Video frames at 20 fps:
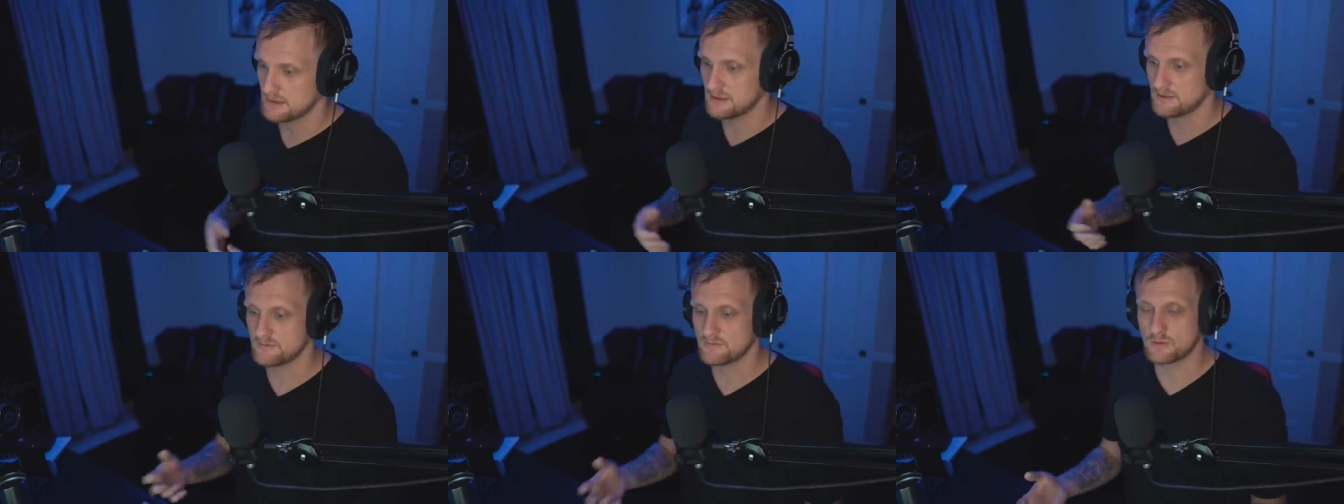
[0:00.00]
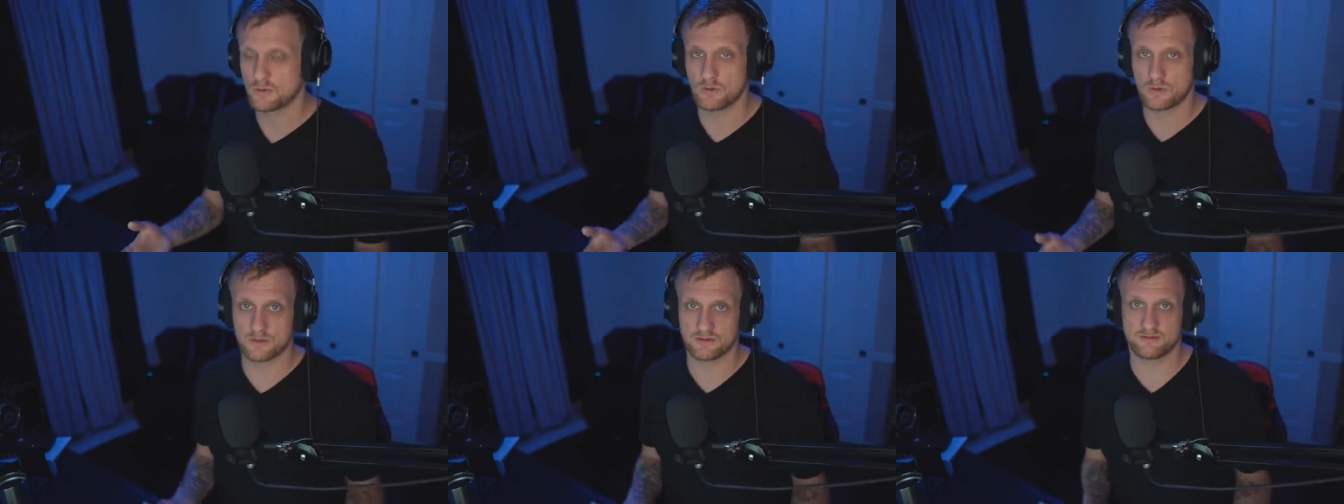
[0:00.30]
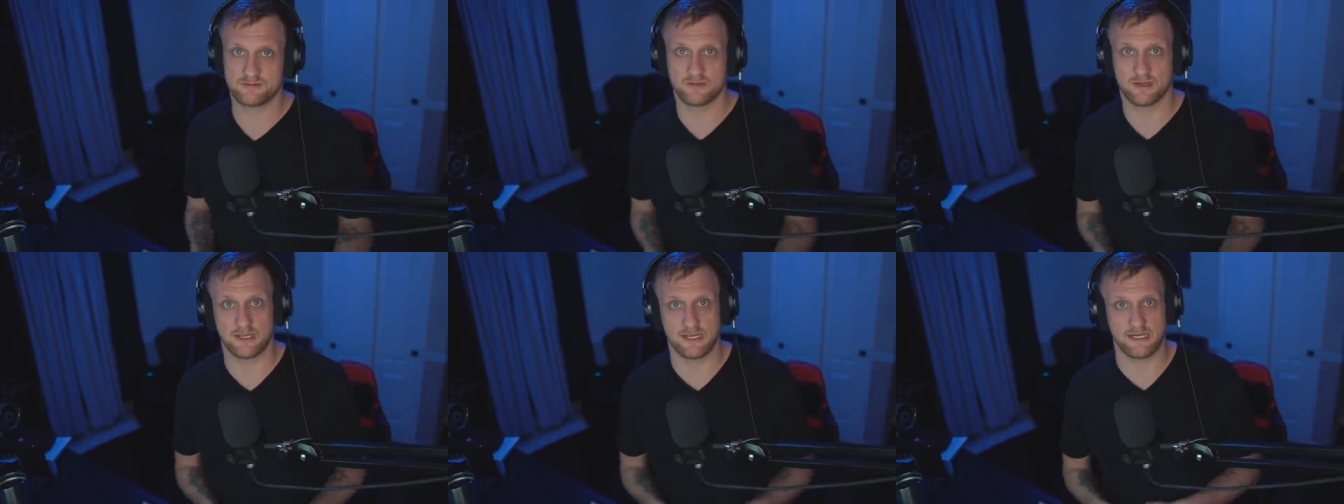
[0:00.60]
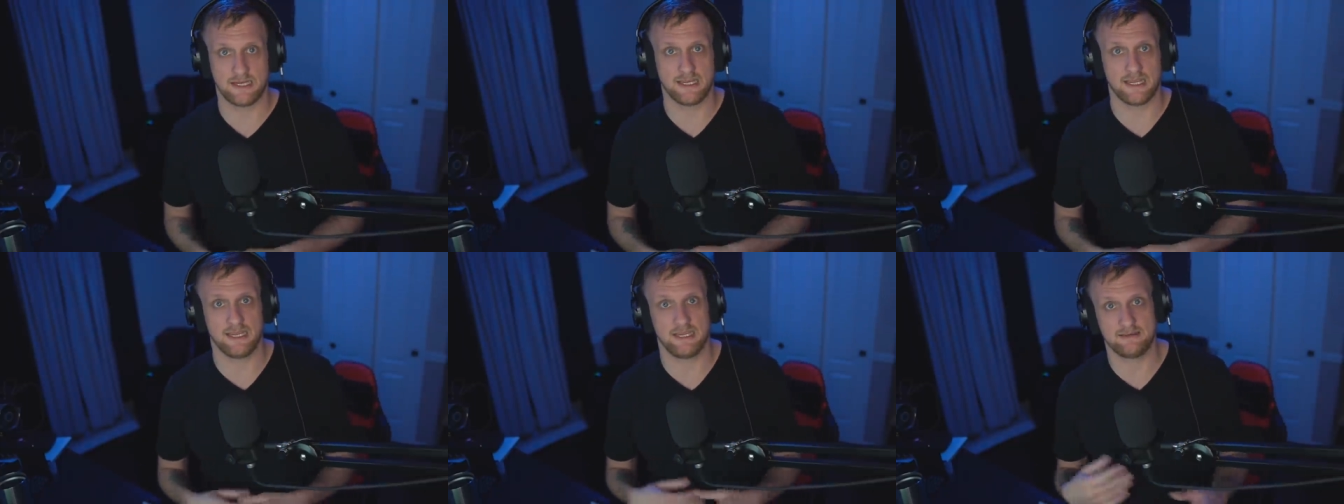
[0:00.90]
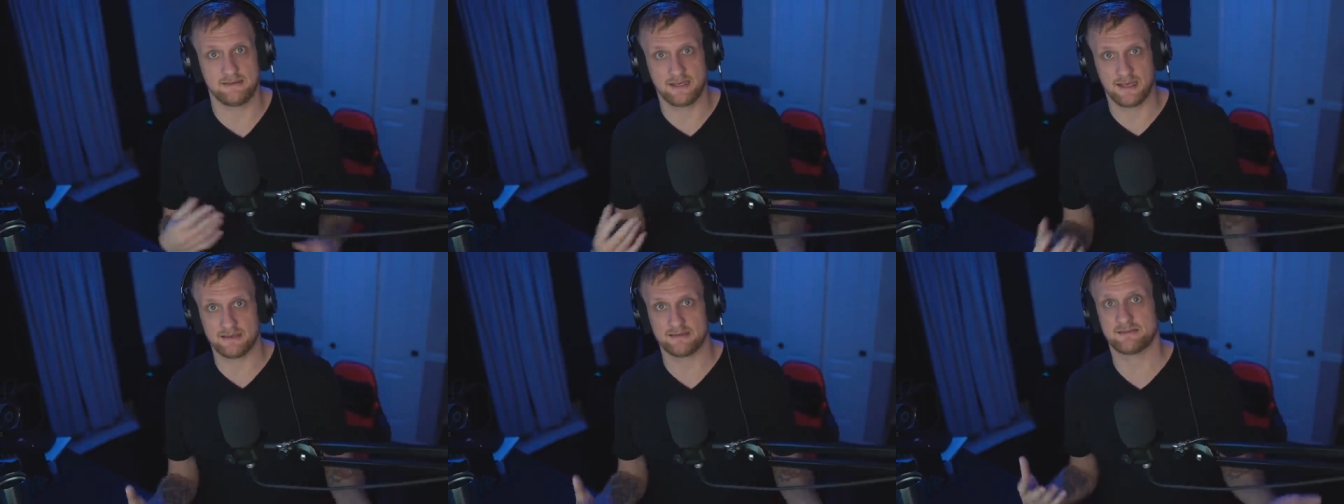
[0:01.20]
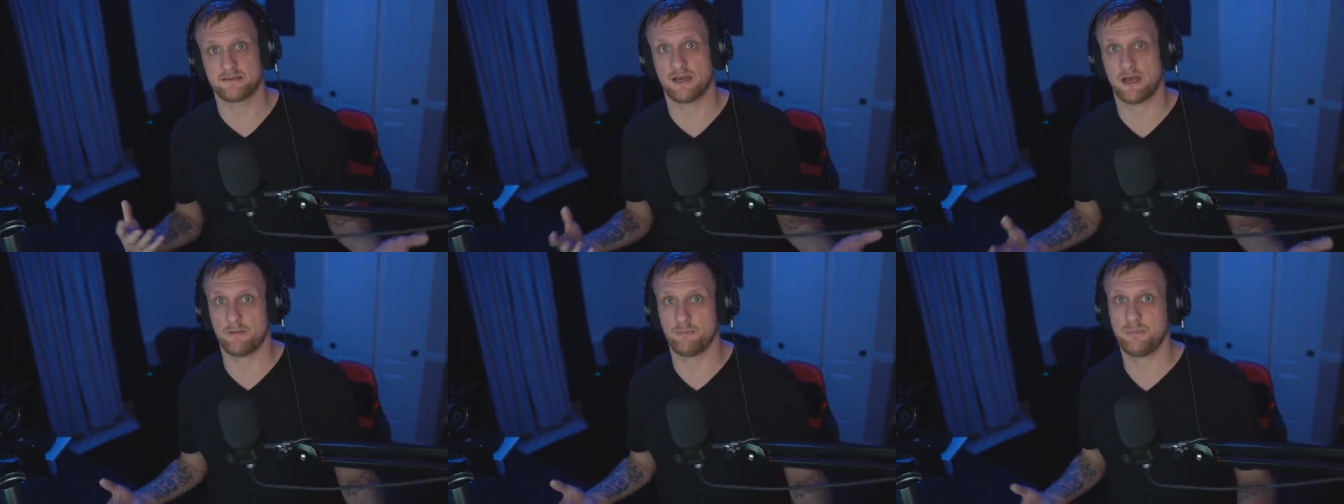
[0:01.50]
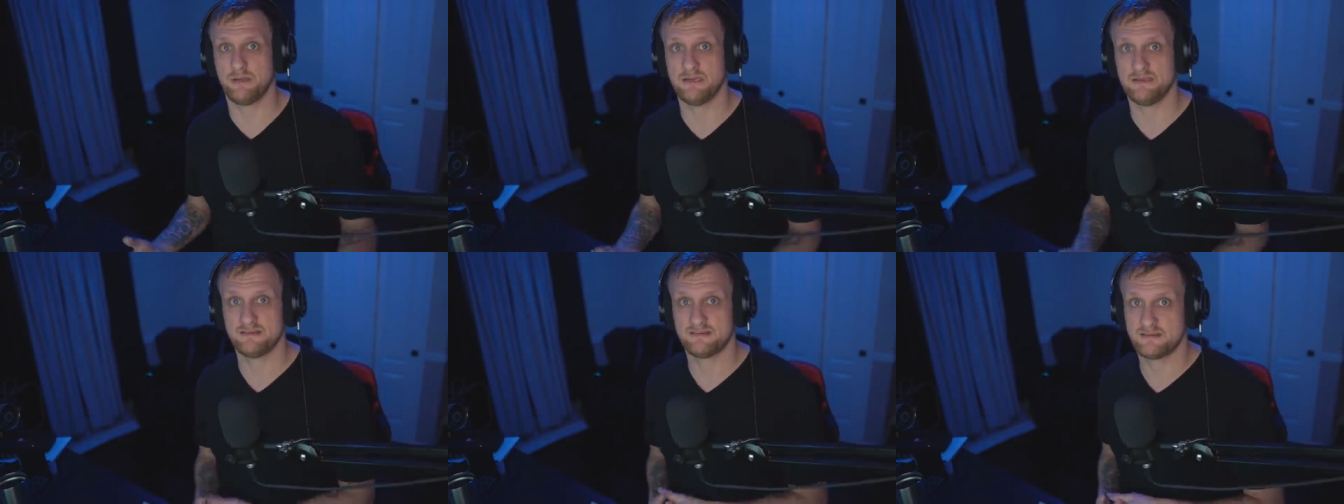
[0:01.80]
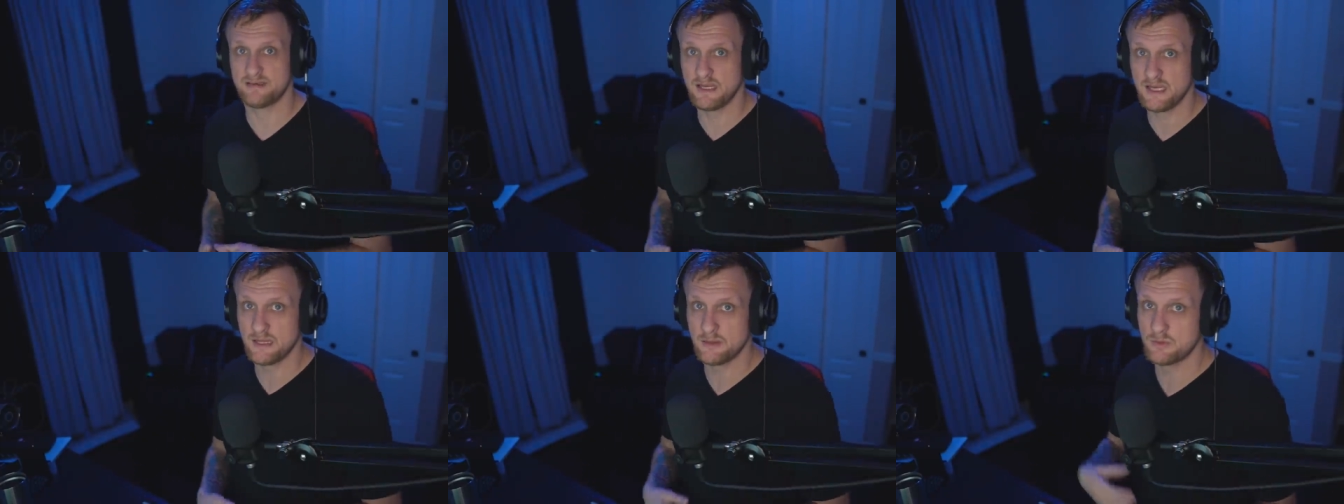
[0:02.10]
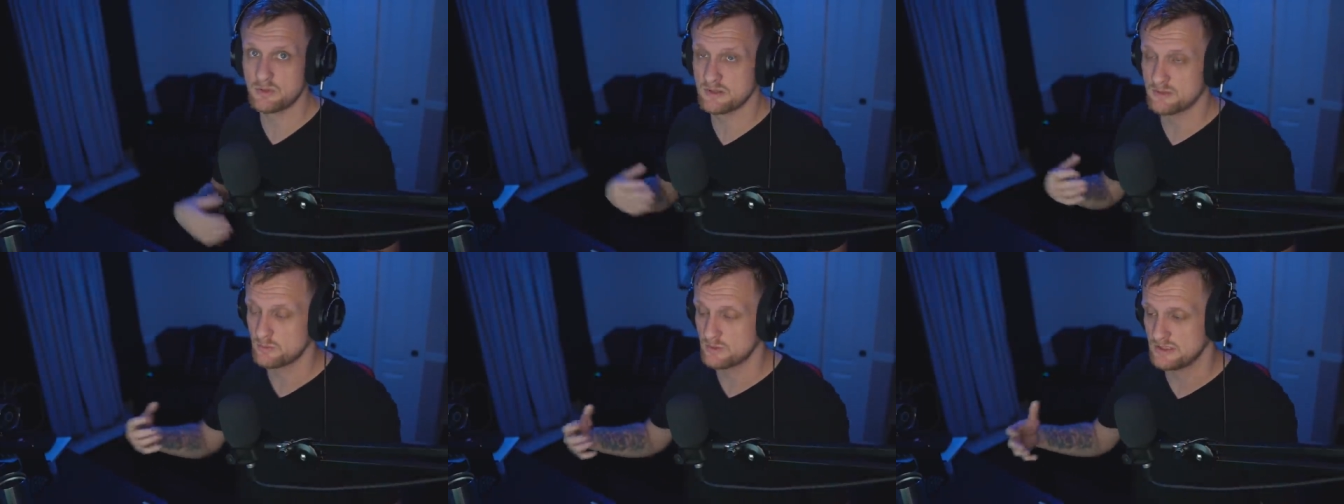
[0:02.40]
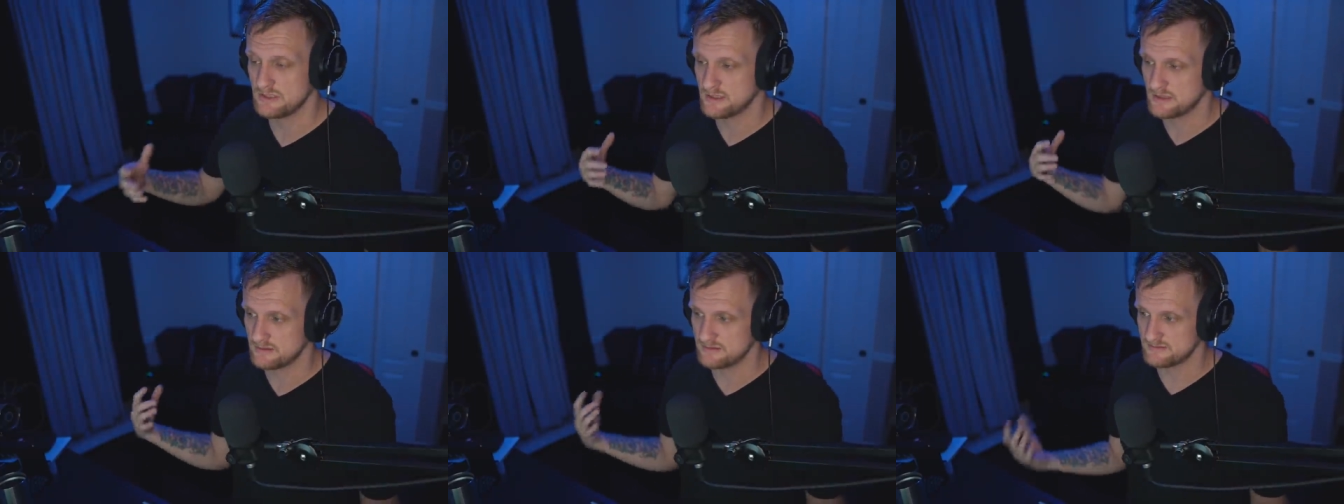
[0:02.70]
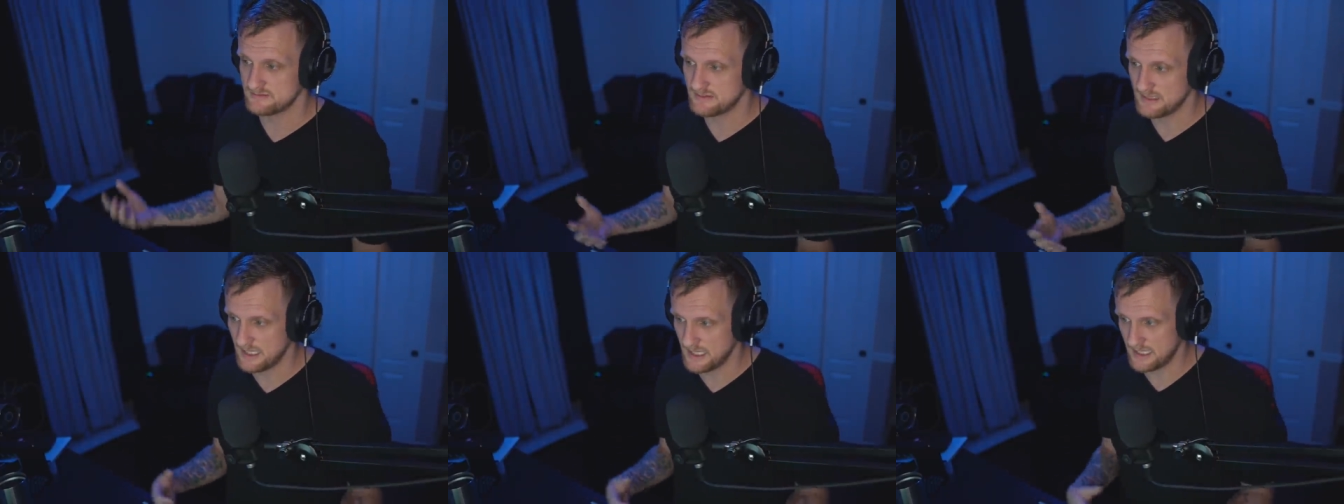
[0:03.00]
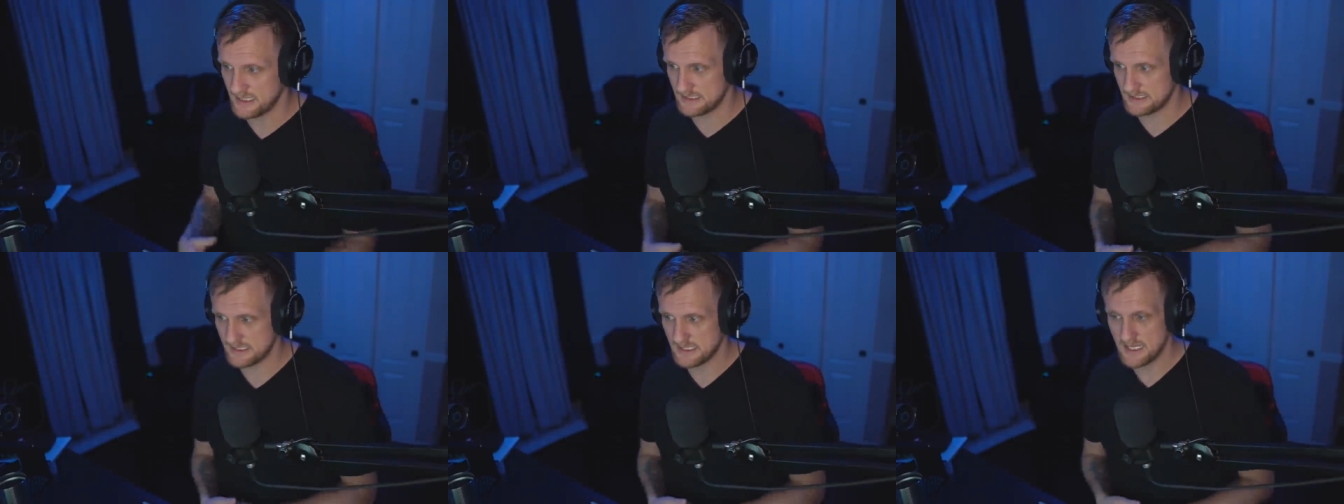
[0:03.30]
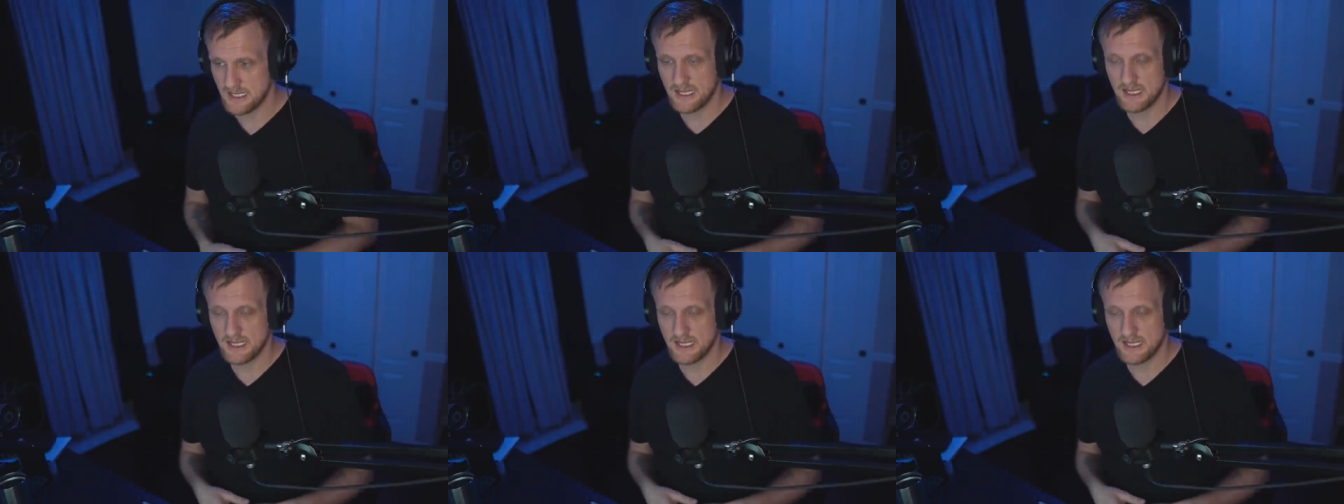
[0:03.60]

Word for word: of course, like a desktop P C with Windows ten